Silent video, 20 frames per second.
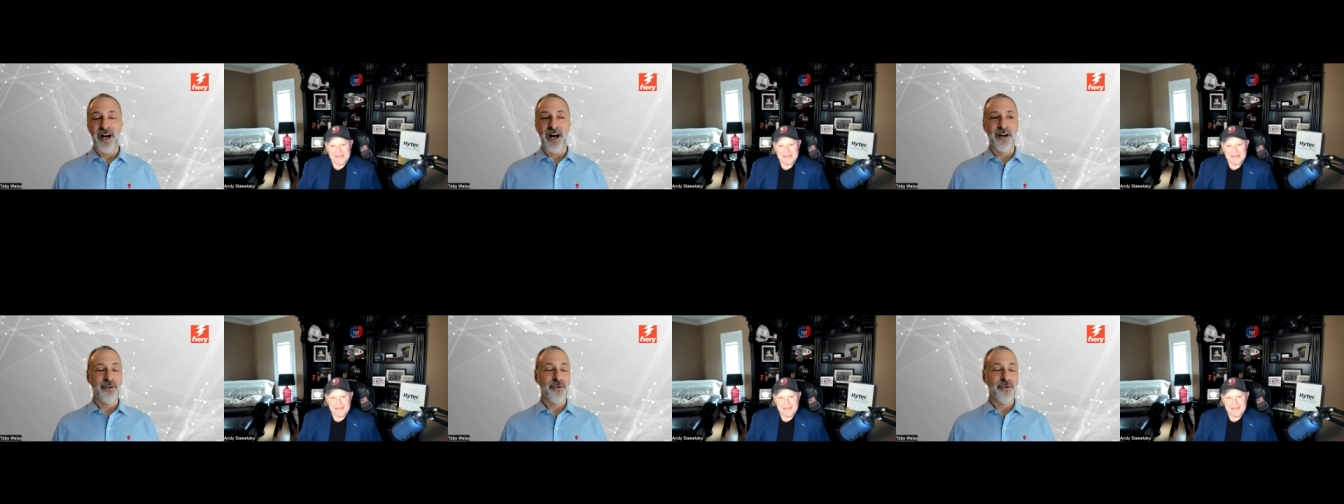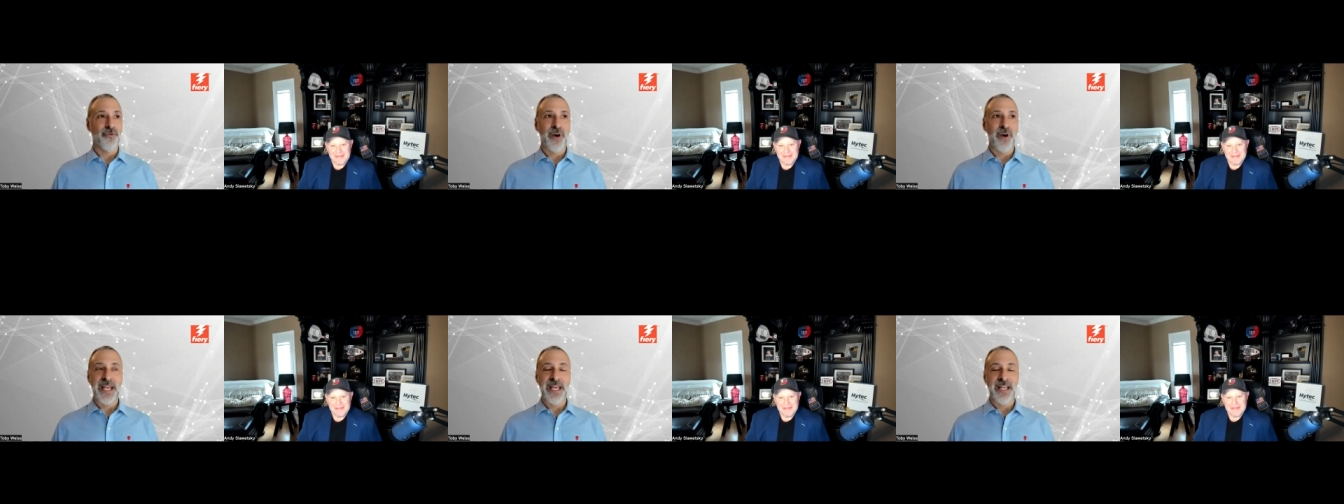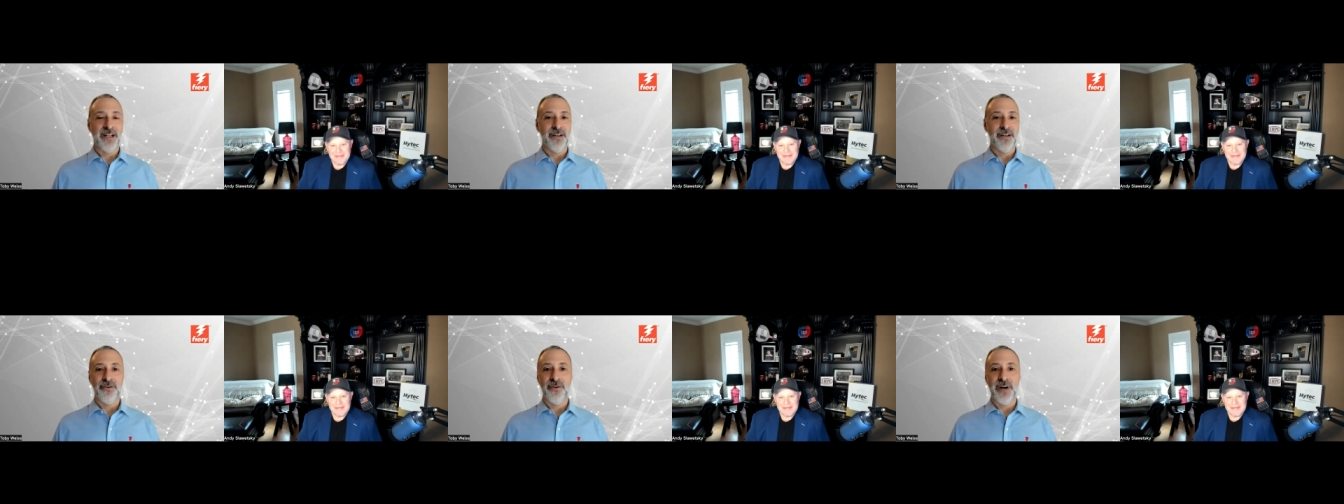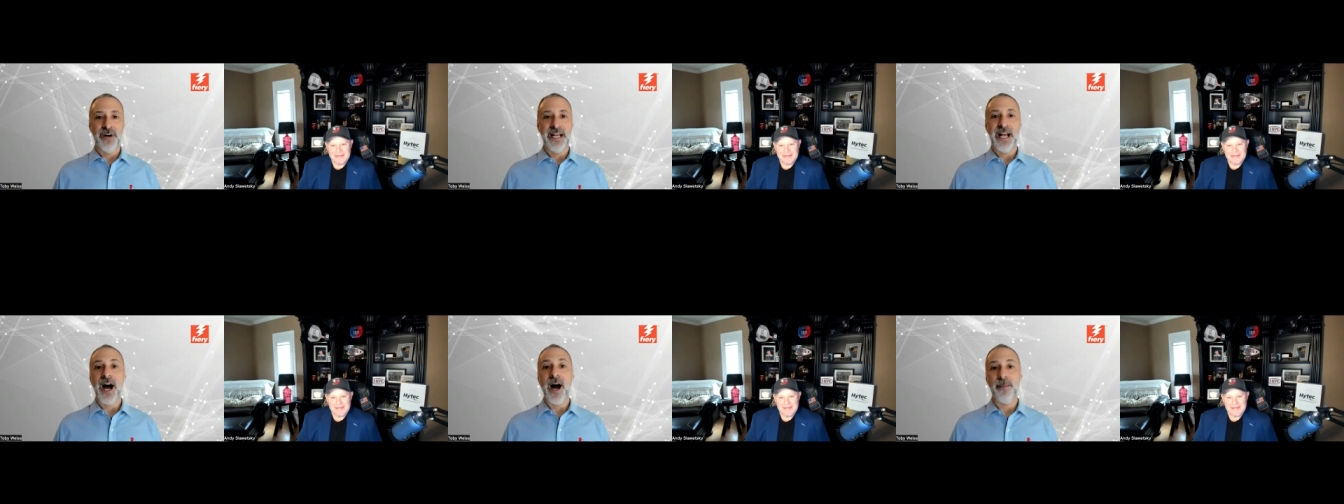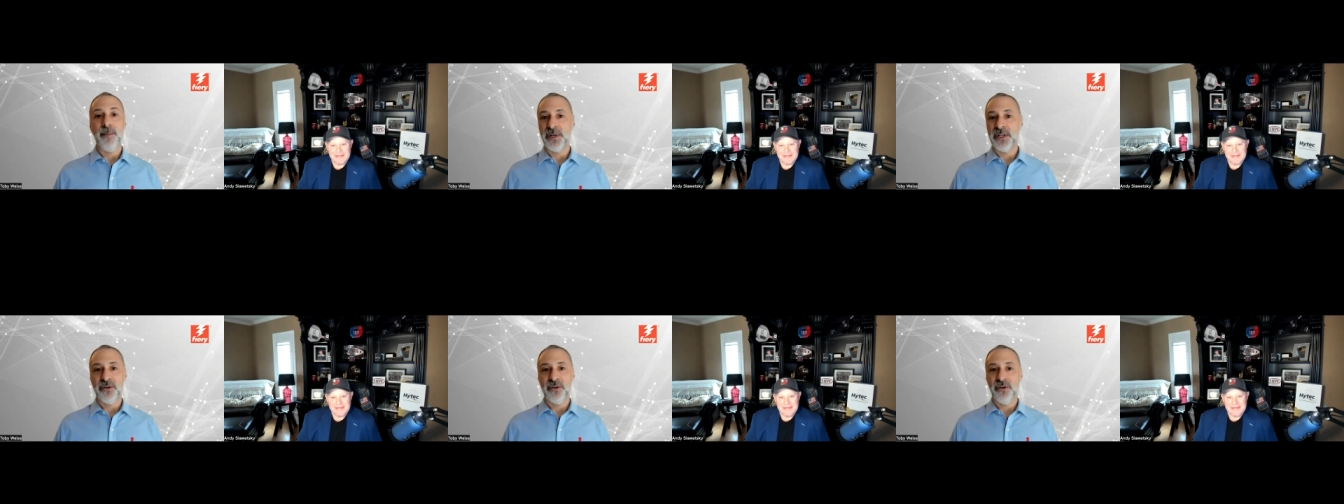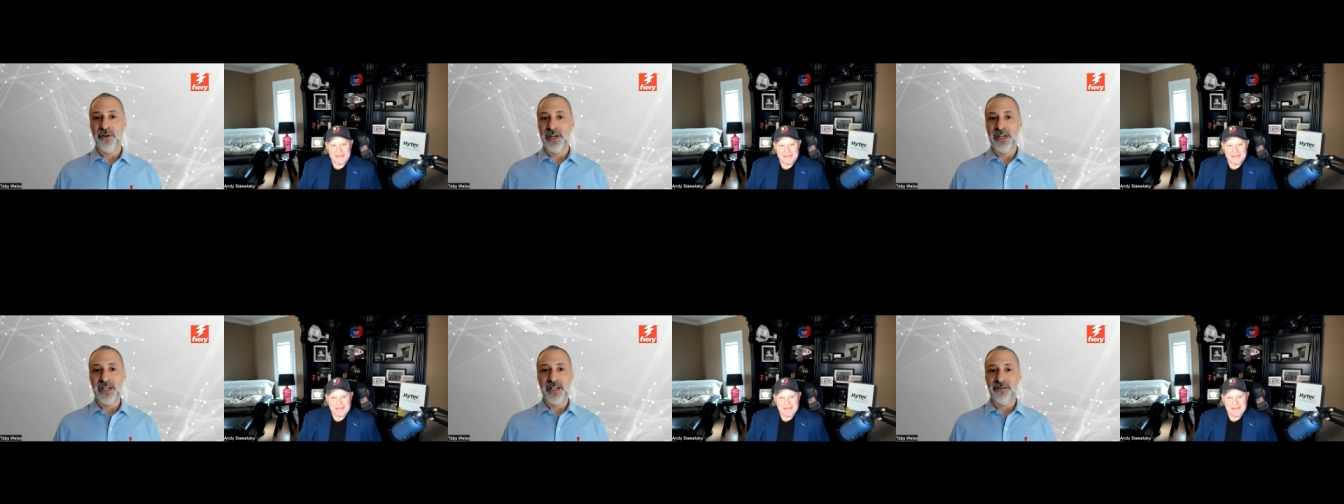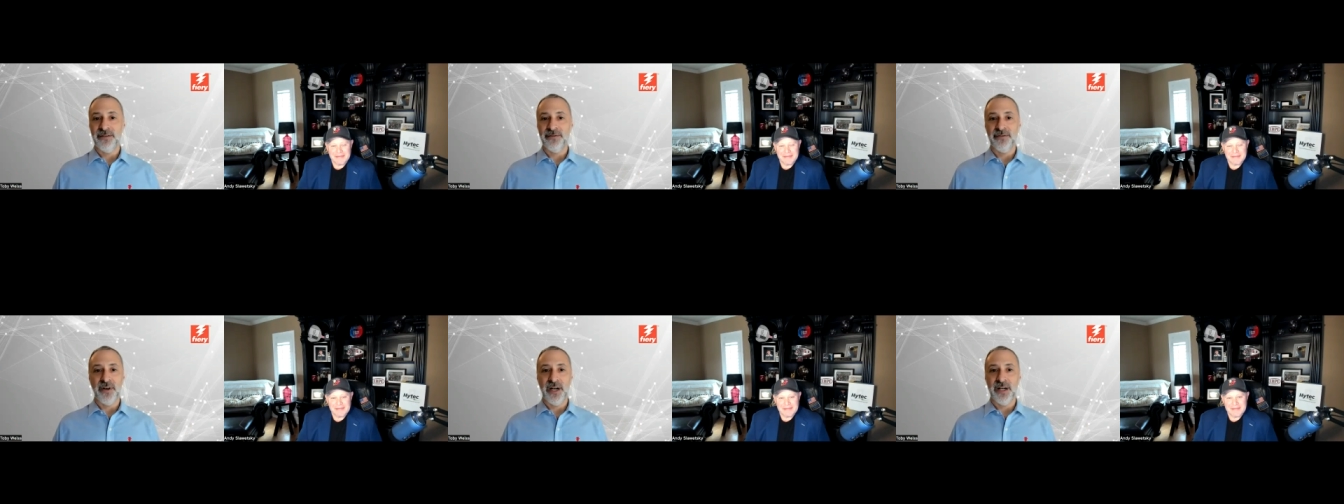a great opportunity in
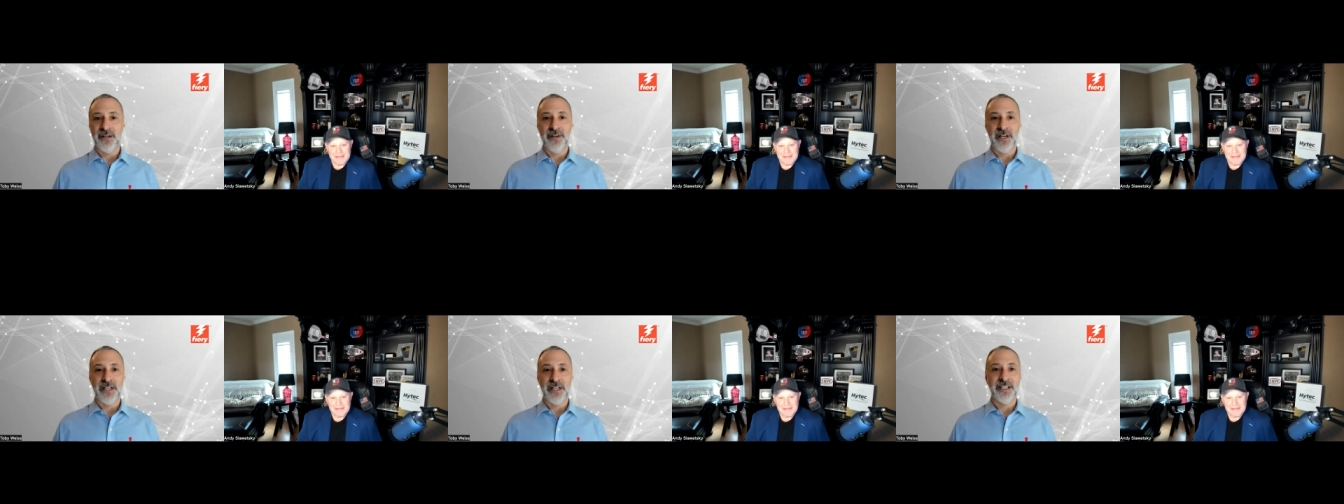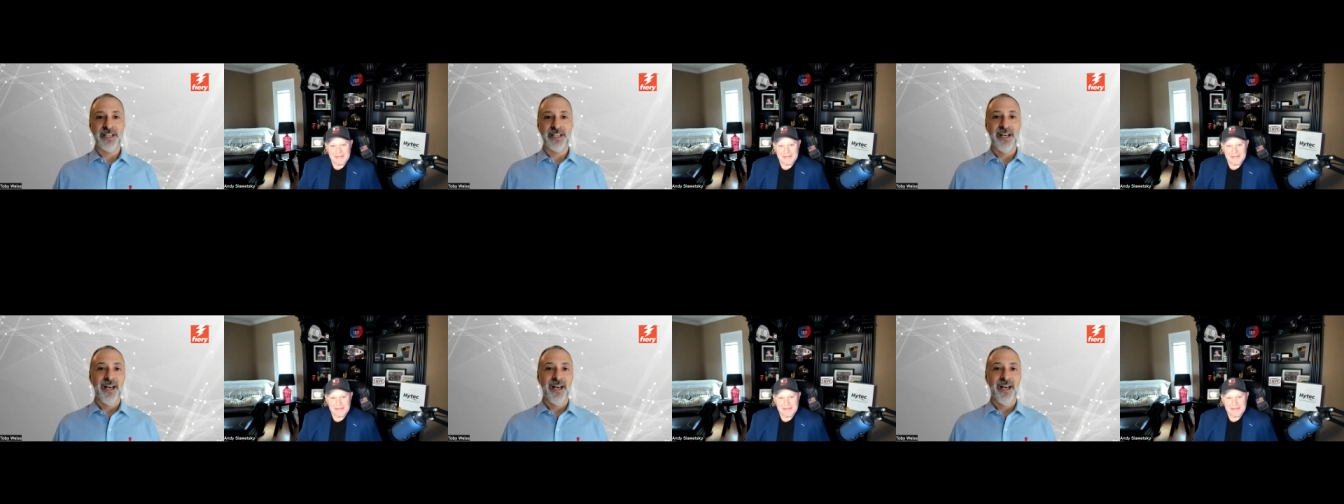front of us.